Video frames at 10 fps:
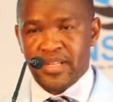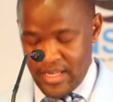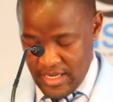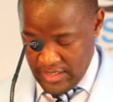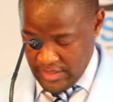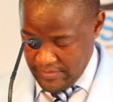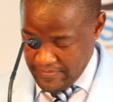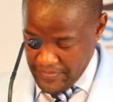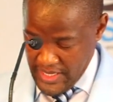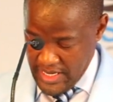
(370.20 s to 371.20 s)
many years.
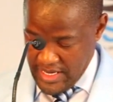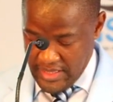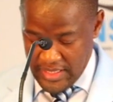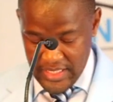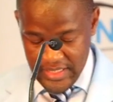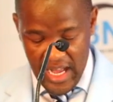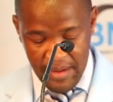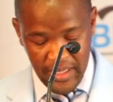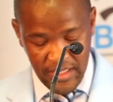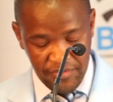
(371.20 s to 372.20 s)
These
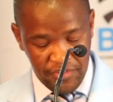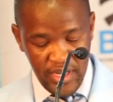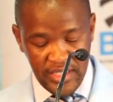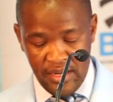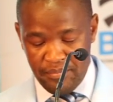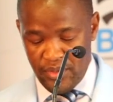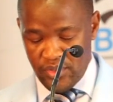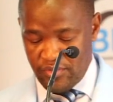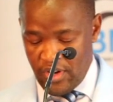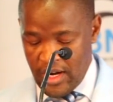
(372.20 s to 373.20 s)
are but a few
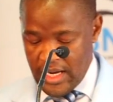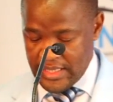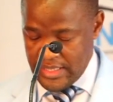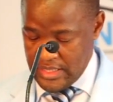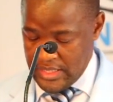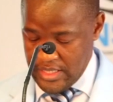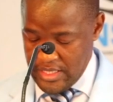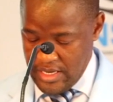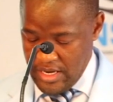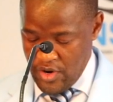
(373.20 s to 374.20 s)
examples of our athletes
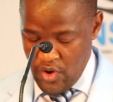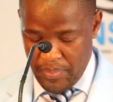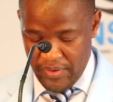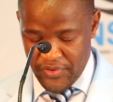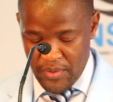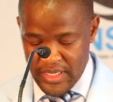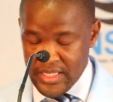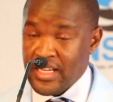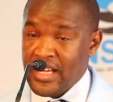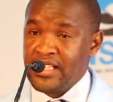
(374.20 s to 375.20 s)
who perform
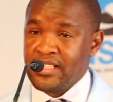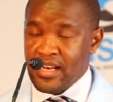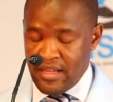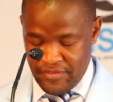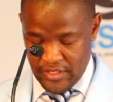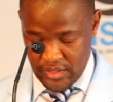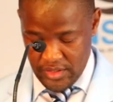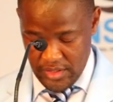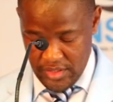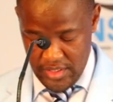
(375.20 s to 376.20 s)
at an elite level.
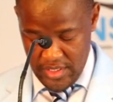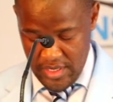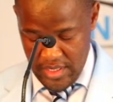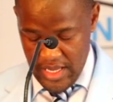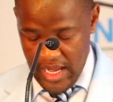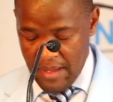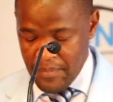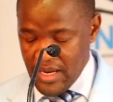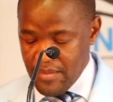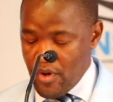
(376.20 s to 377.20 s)
There are
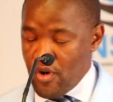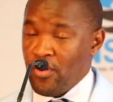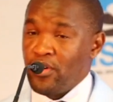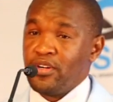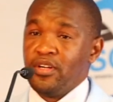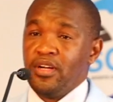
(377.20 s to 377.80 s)
many more,